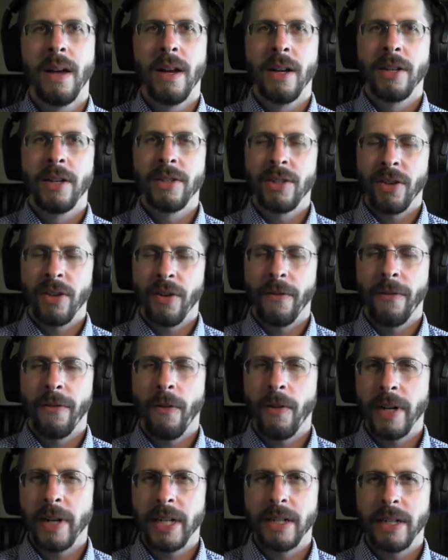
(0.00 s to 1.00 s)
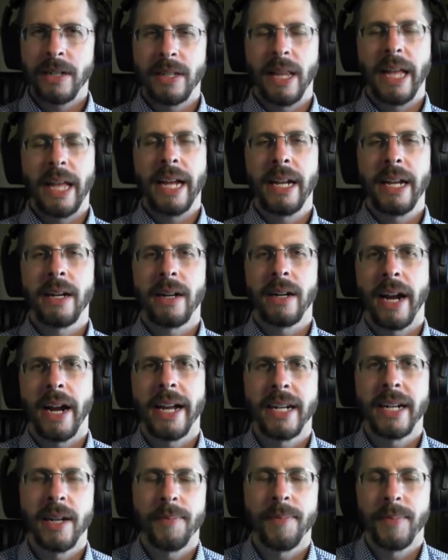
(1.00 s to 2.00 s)
So 4 years later,
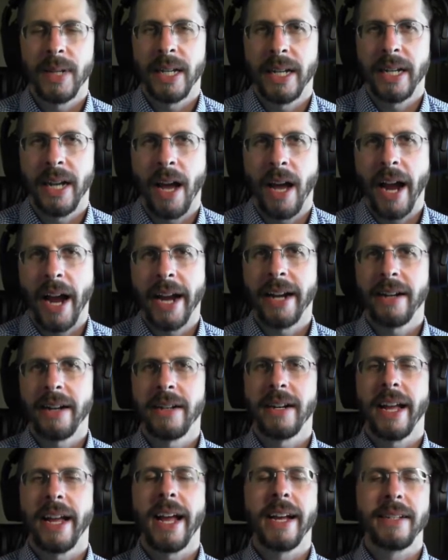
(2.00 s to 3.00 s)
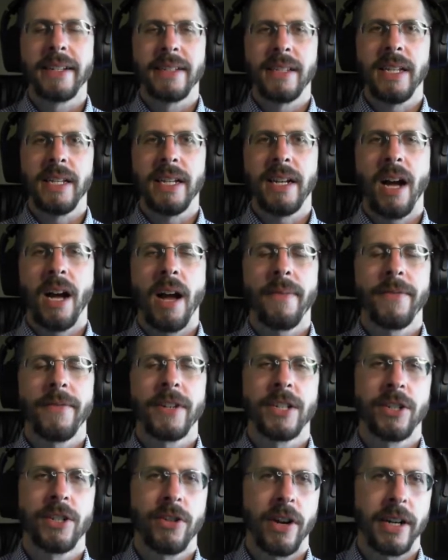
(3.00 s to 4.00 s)
I ended up being hired as the
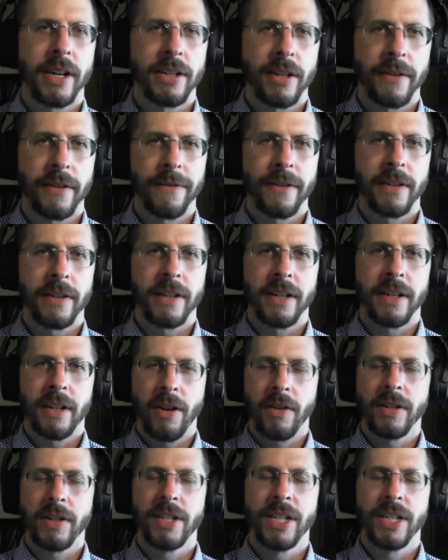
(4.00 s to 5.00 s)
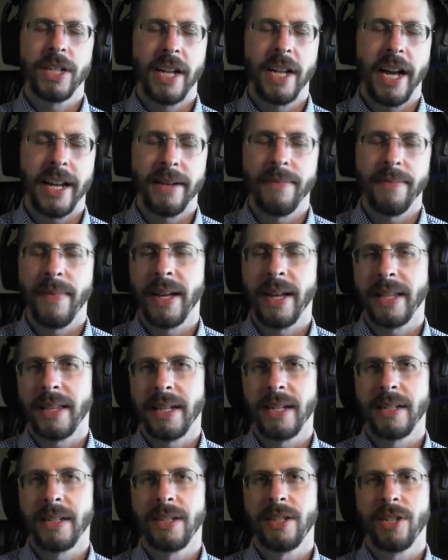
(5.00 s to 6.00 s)
conference treasurer for the Dakotas United
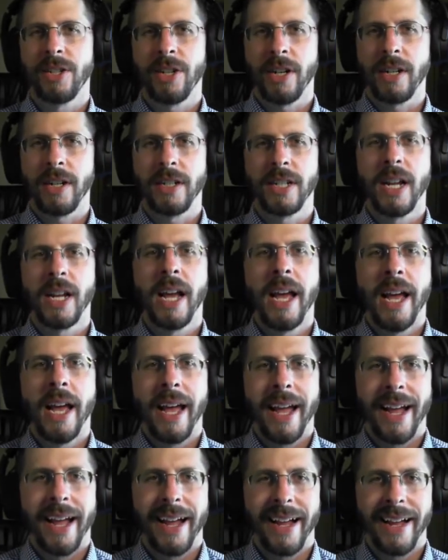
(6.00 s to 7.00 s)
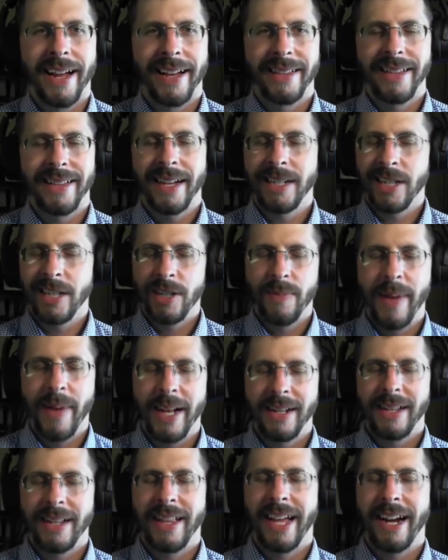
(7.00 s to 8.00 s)
Methodist Church. And that just
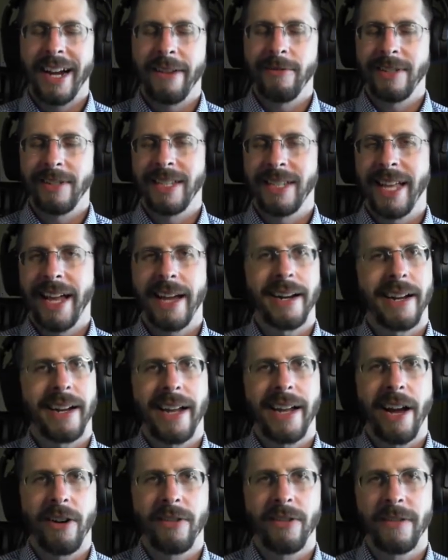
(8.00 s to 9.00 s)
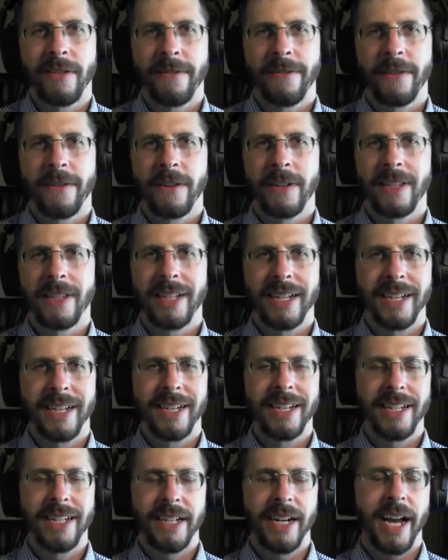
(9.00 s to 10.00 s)
meant that I was the head accountant for the
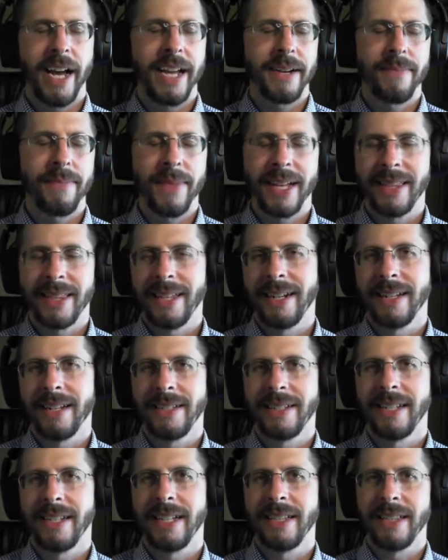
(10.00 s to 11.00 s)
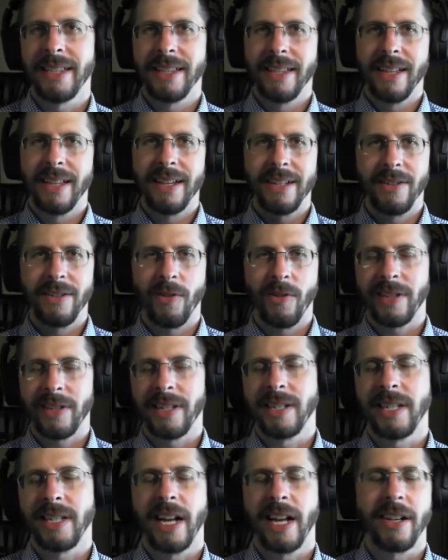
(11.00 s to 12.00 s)
United Methodist in North
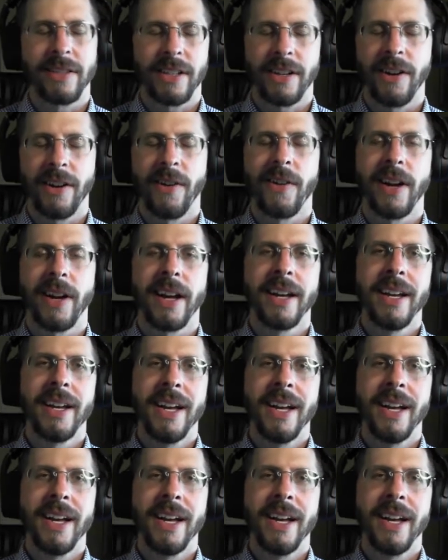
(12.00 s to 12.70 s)
and South Dakota.